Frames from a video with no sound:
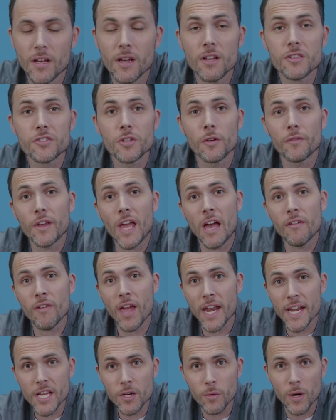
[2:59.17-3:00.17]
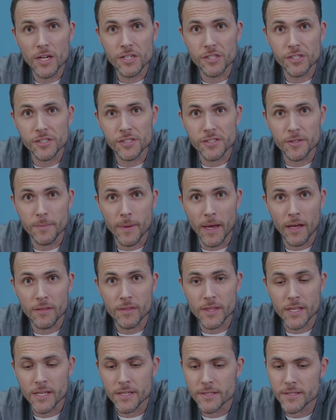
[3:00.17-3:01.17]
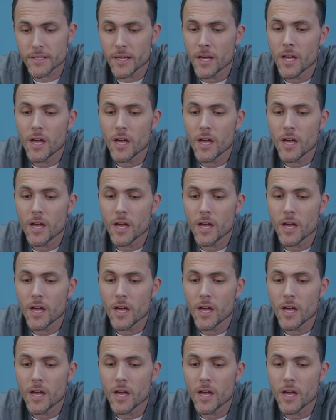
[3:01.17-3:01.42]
So if you have any questions about this,